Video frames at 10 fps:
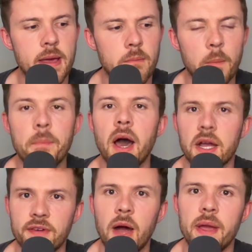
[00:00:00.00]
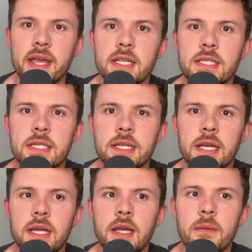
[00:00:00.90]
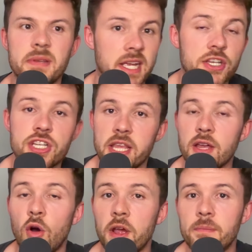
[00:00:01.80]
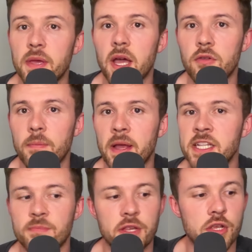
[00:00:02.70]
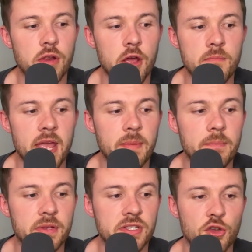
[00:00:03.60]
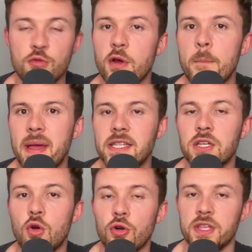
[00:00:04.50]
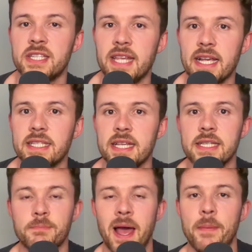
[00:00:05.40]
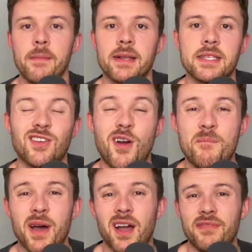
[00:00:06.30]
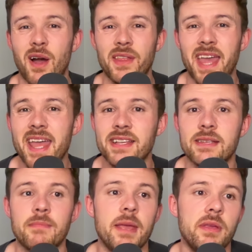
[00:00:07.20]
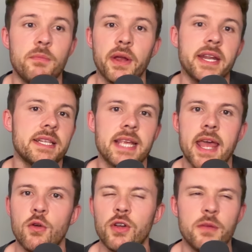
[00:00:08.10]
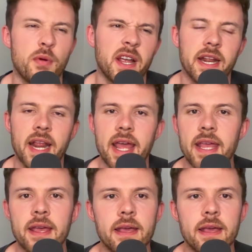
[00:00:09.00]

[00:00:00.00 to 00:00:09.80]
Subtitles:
But Bergvall is potentially the Højbjerg replacement. You know, maybe Bissouma and Bentancur are the sixes. Pape Matissaar and Bergvall are the eights. And maybe bring in a 10, or you bring in an 8